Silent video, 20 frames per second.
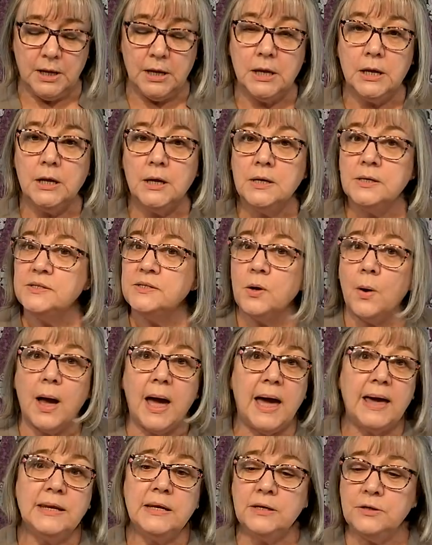So I
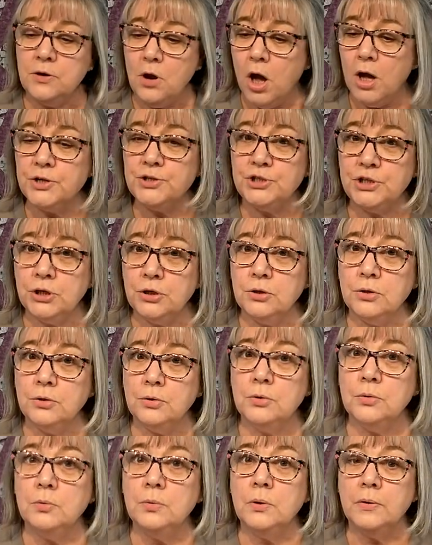did not do
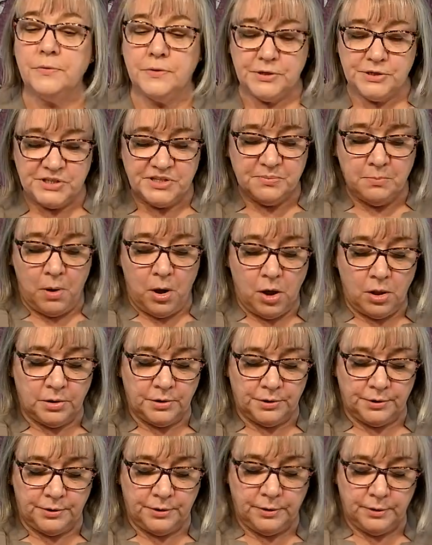the smaller
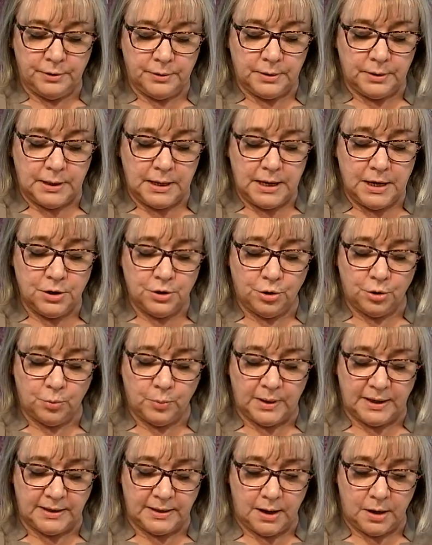inner
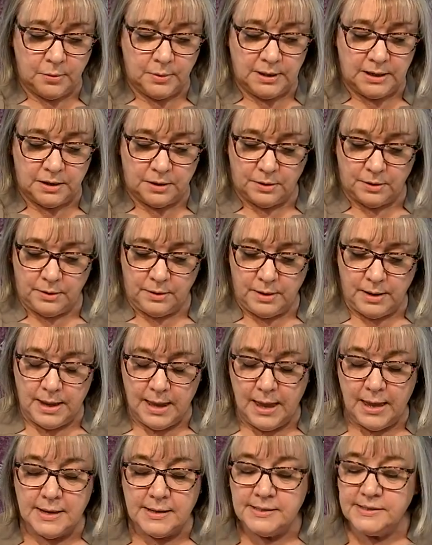window here.
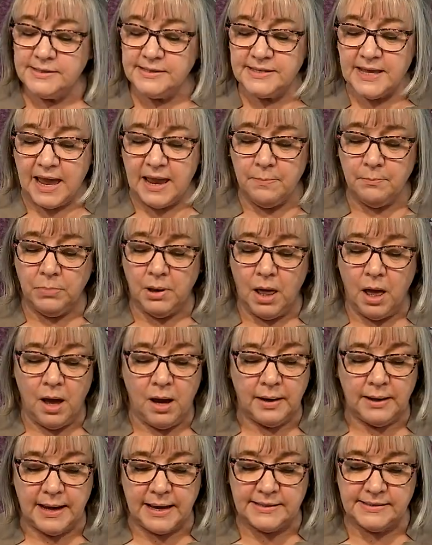Same block, I
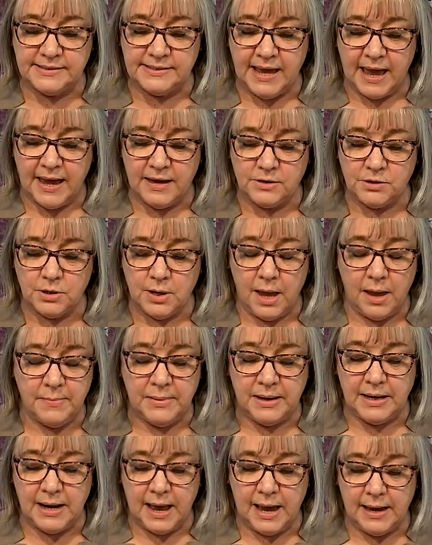
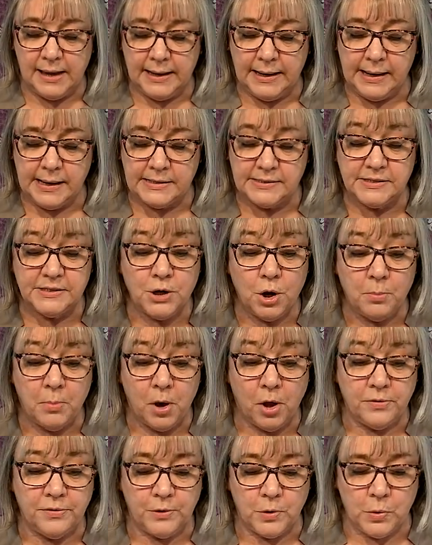snowballed the
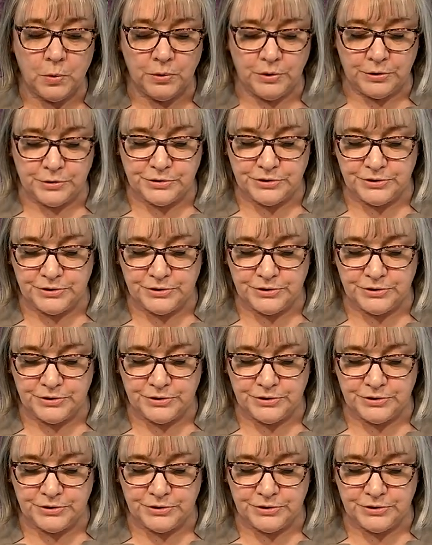corners.